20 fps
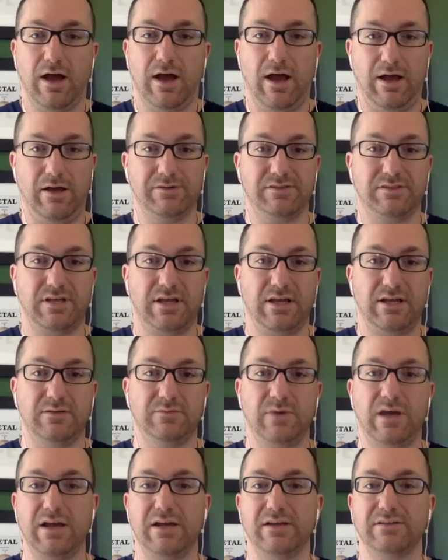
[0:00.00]
I'll say
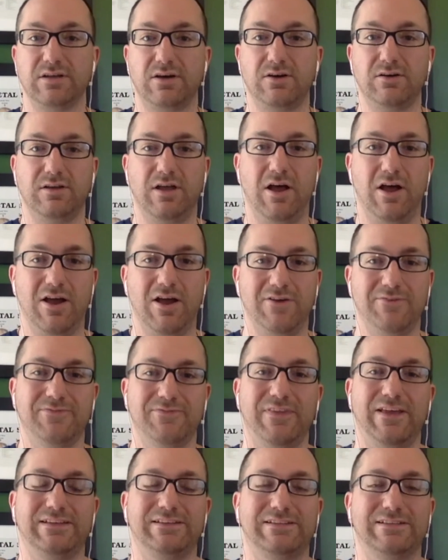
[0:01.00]
in my adult life
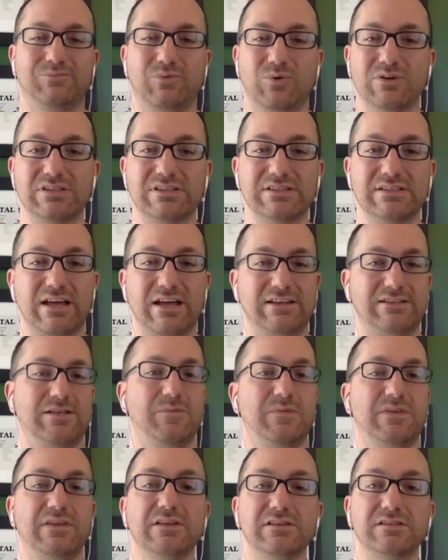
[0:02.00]
that sports is not
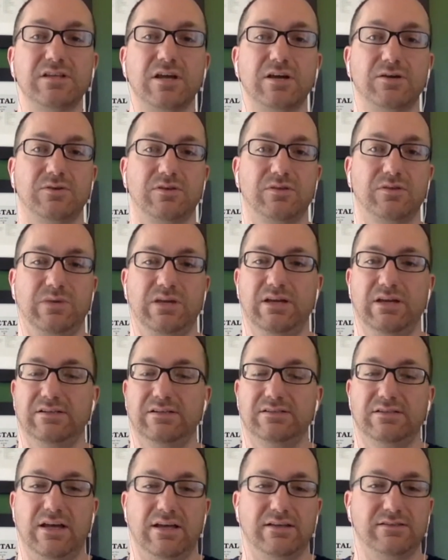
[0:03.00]
something that stuck with me.
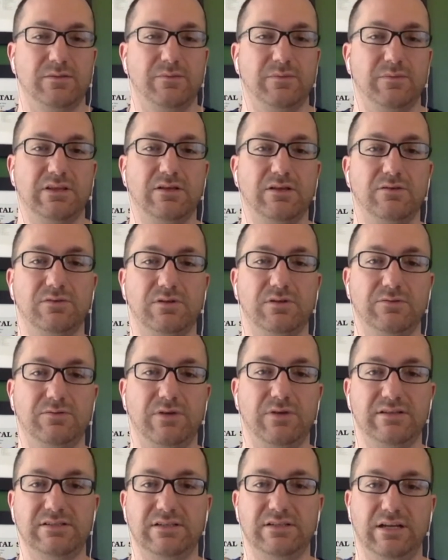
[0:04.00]
It's not something that really
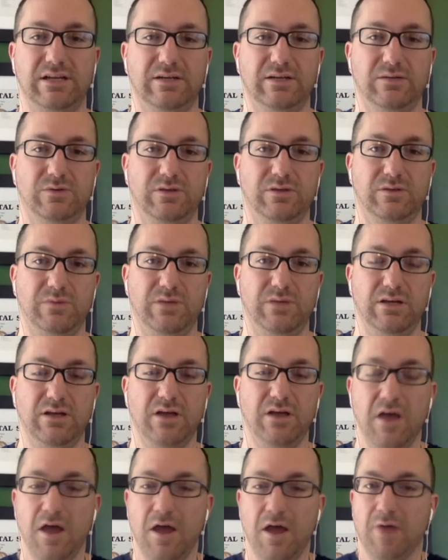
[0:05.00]
resonated with me.
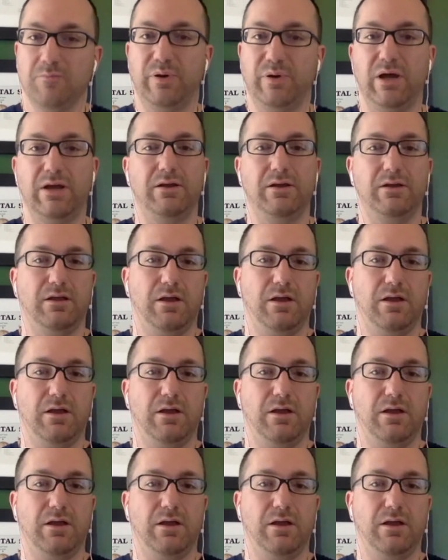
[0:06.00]
But